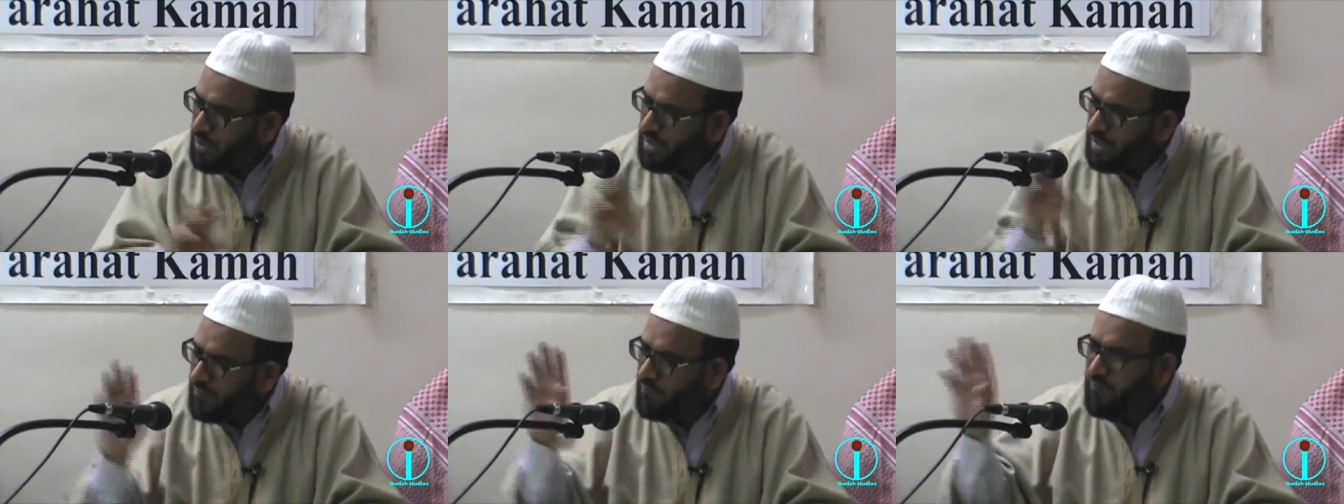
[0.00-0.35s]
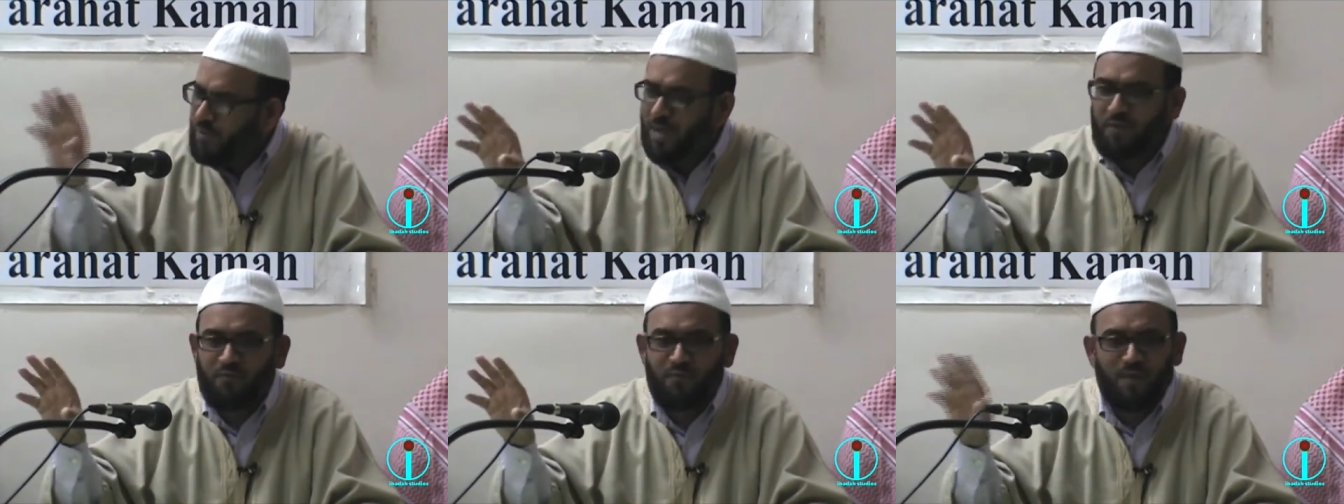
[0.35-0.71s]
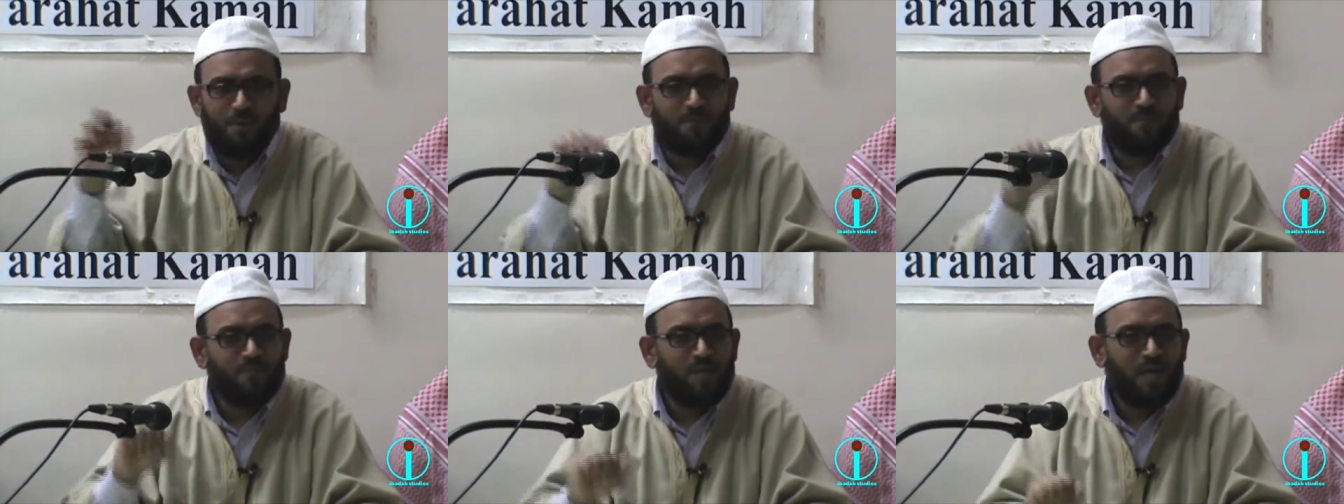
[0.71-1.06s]
putting in front of
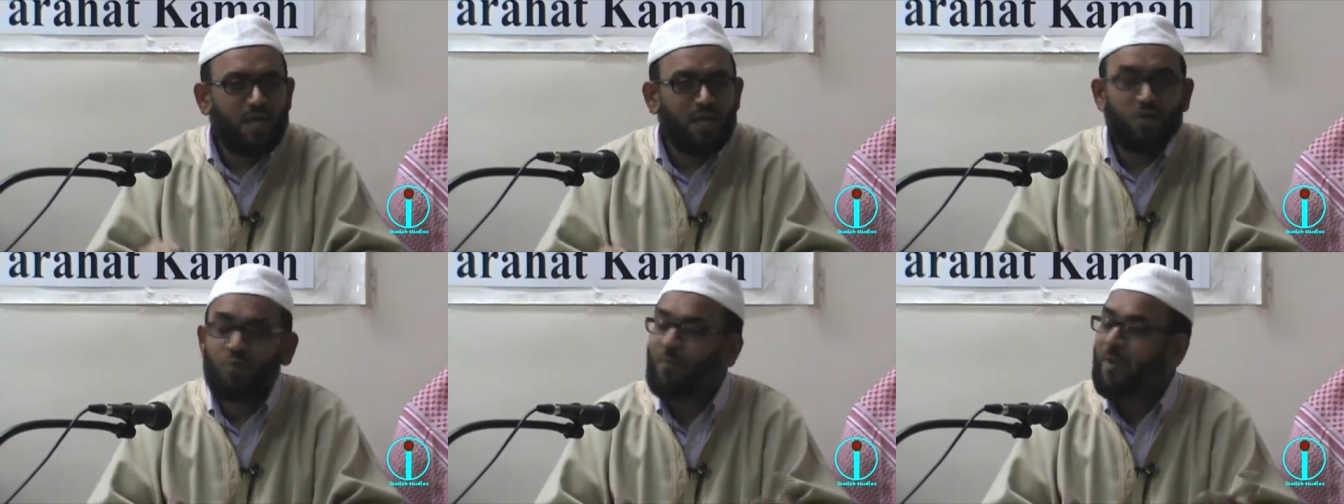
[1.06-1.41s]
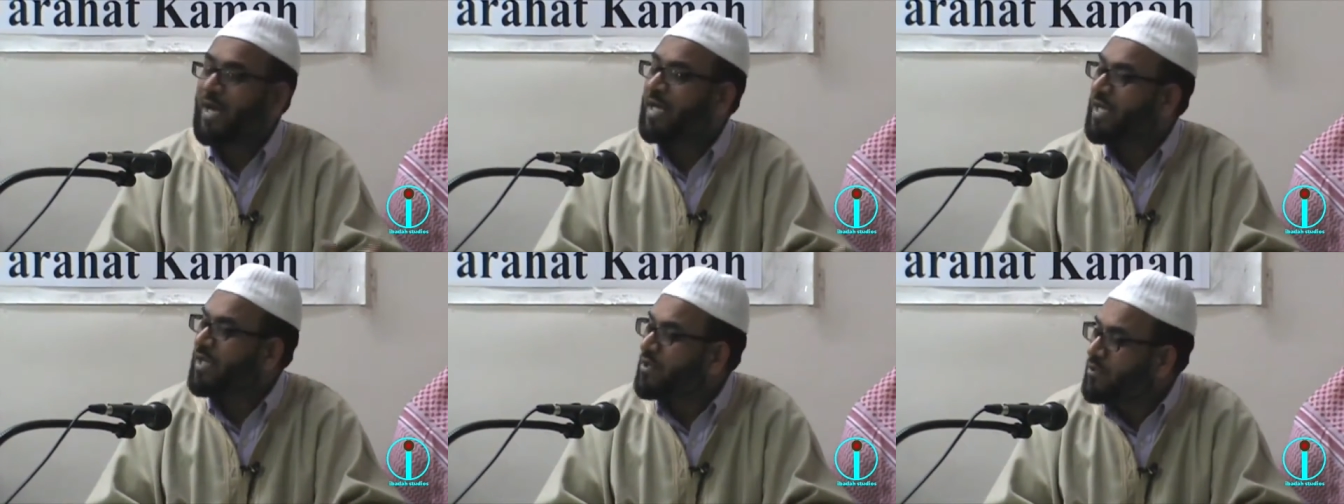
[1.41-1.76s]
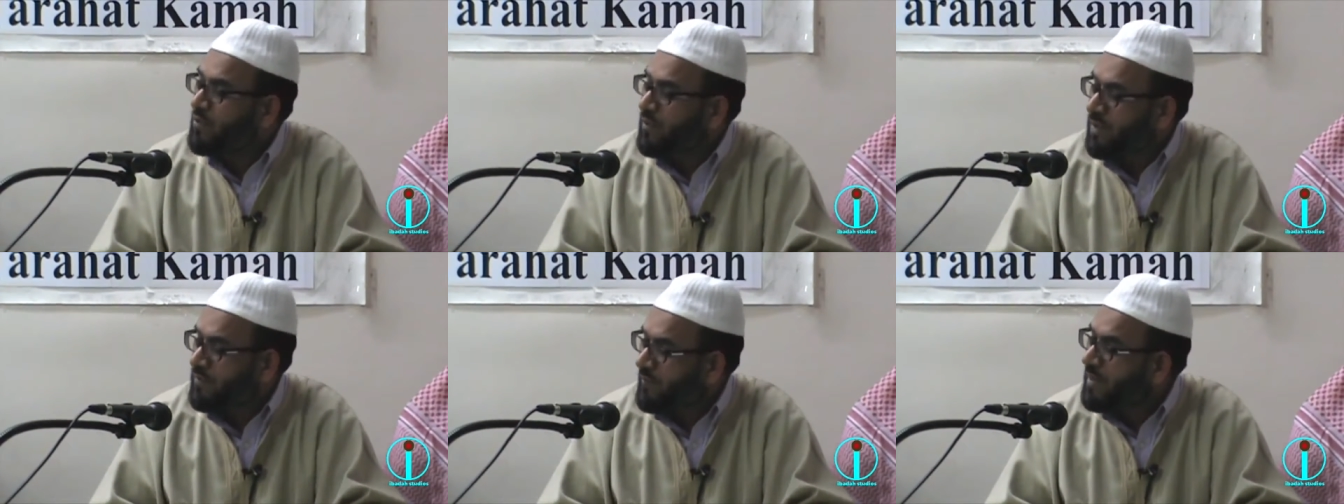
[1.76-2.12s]
you, are you buying
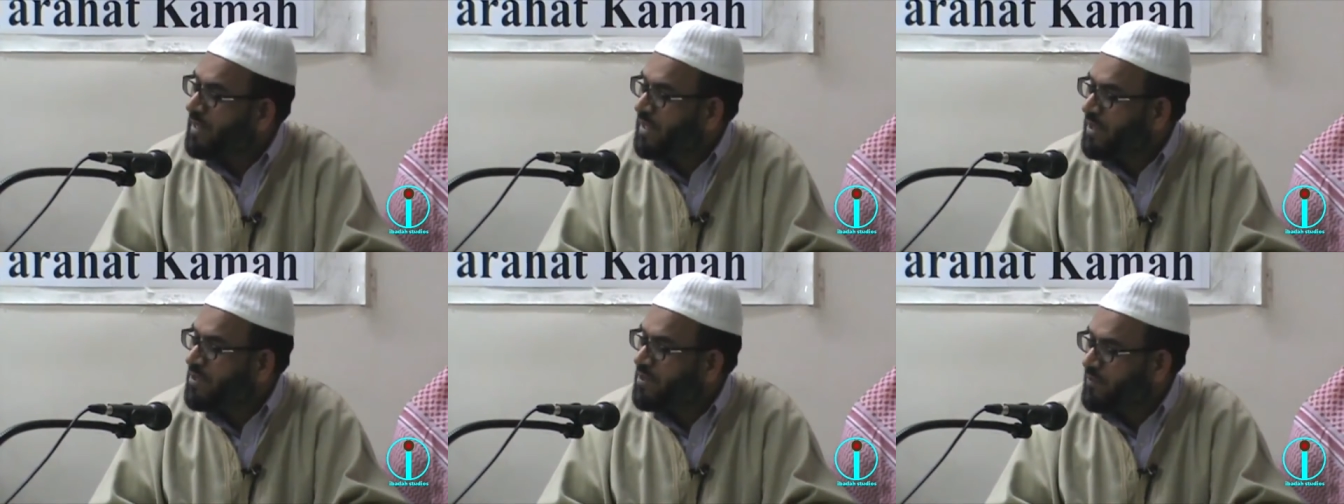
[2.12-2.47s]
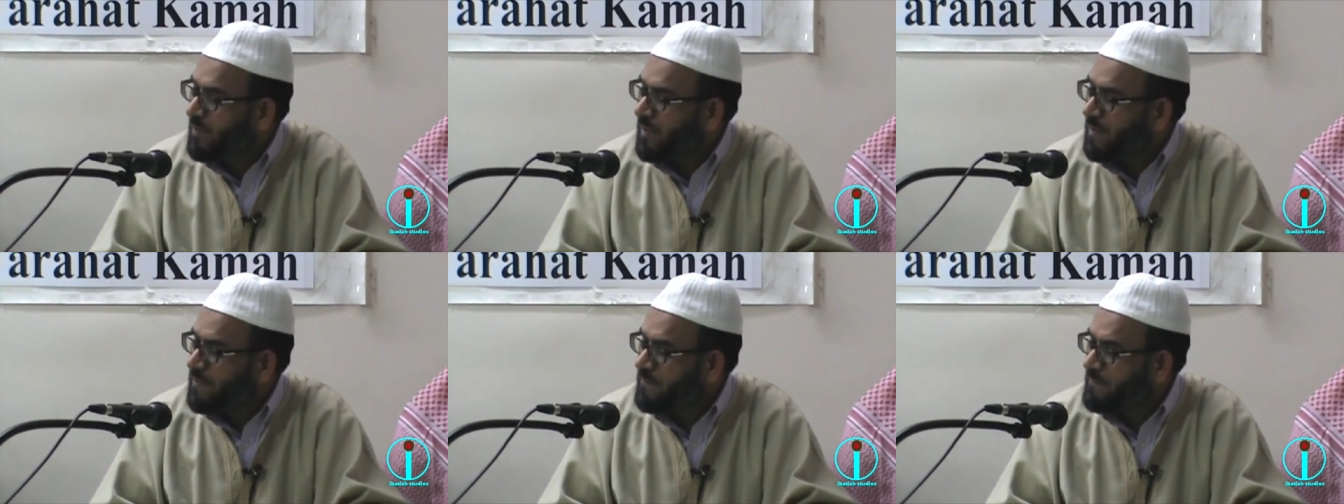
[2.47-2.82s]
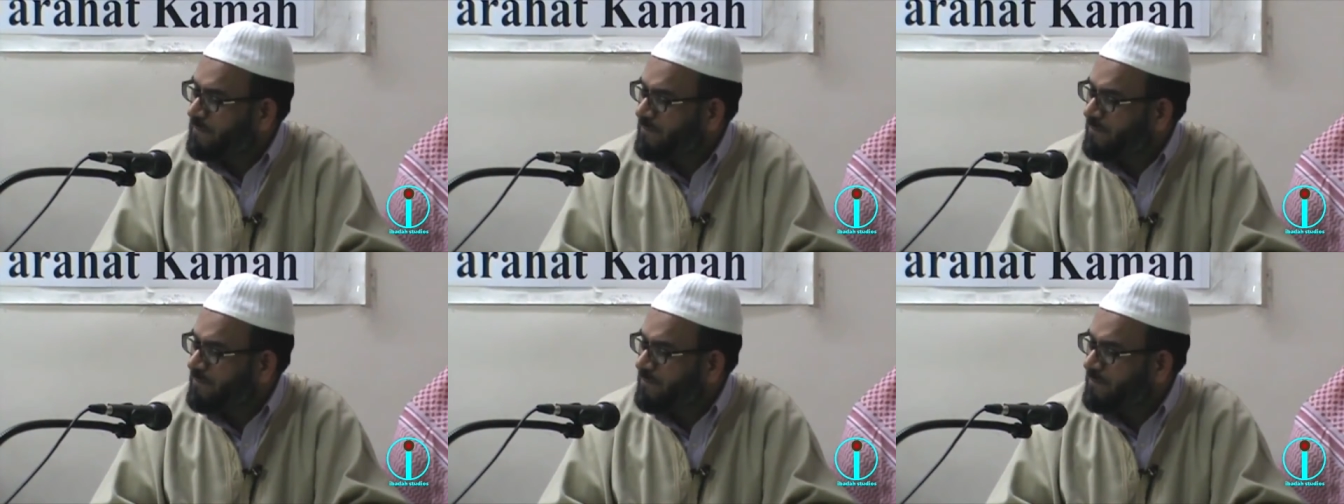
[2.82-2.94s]
into it, feeding into it?